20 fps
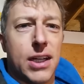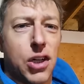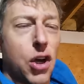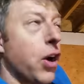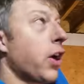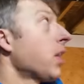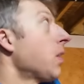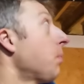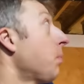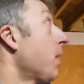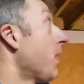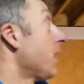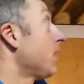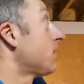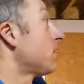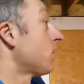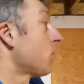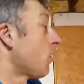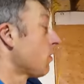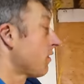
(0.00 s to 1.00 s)
Cooking the
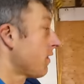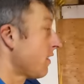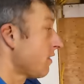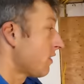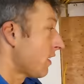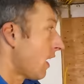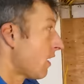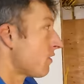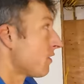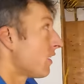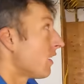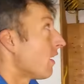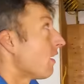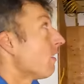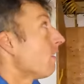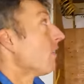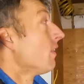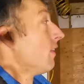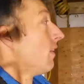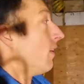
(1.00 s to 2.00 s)
place, so it's at least nice in
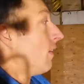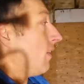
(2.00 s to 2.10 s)
here.